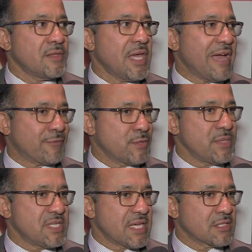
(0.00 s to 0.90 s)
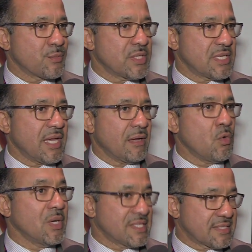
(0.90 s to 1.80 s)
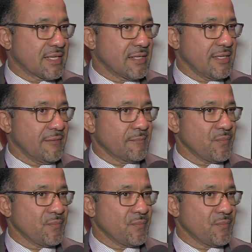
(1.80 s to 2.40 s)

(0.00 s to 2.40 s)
They have to be dealt with holistically.